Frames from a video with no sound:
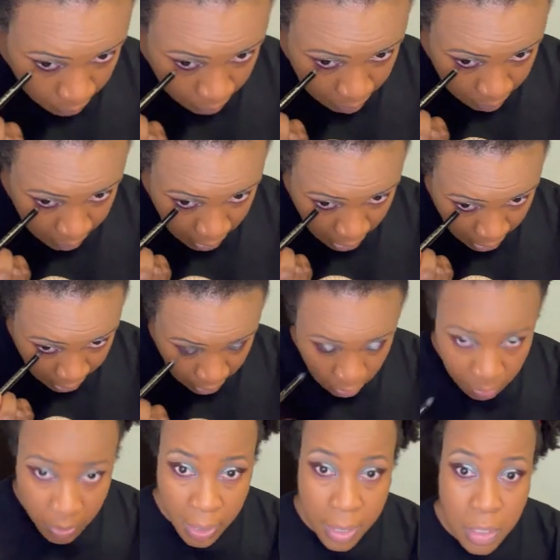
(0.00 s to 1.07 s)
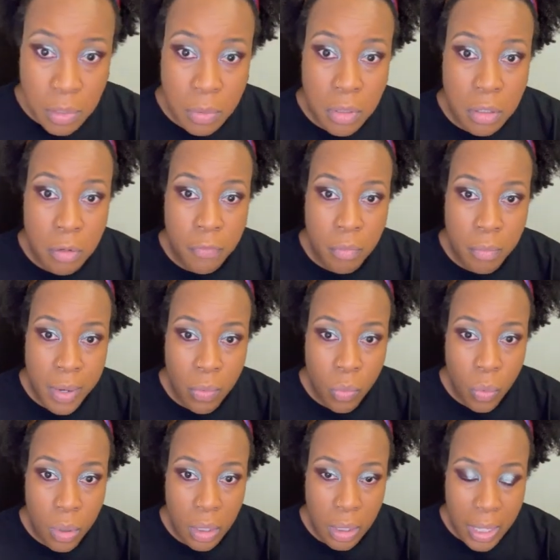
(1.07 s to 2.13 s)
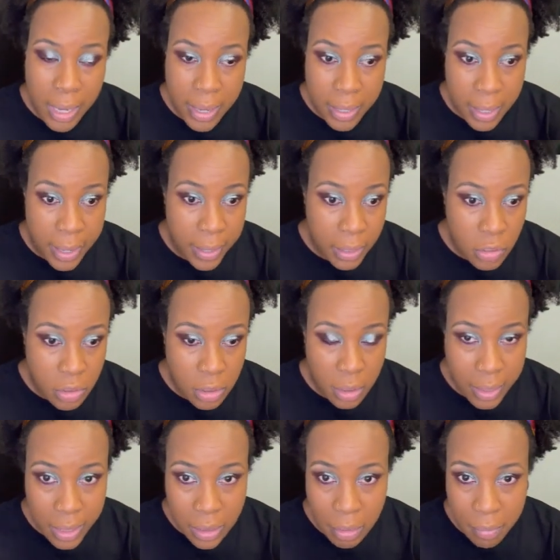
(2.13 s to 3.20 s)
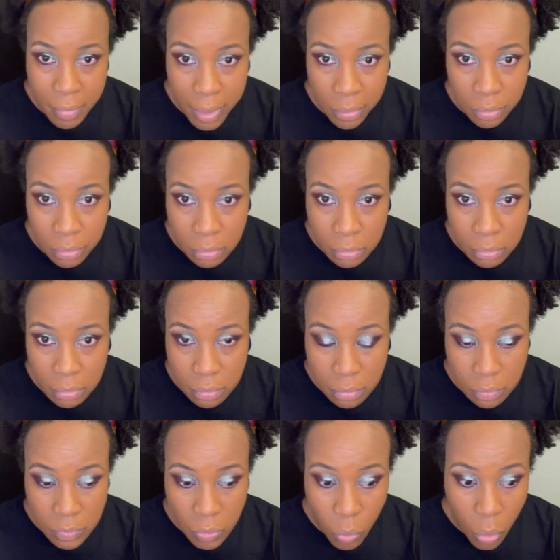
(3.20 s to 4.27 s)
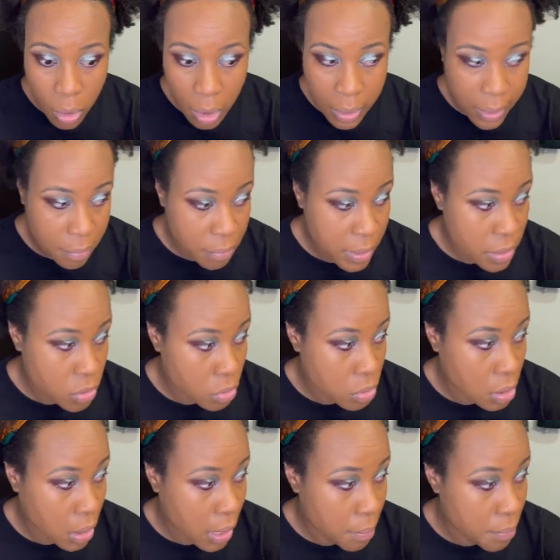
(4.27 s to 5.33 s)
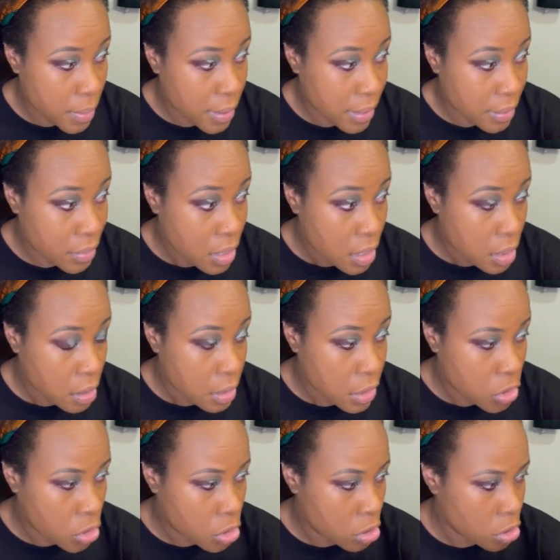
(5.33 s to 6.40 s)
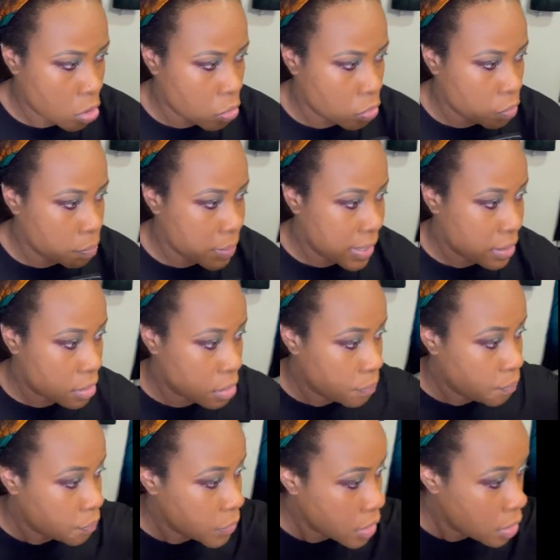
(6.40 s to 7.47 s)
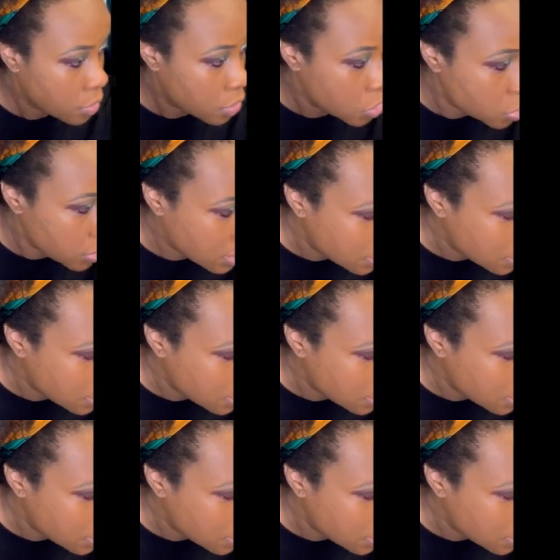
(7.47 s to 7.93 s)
But to be honest with you, for my waterline, I actually like the Melt waterline pencils a lot better. They just don't make the shade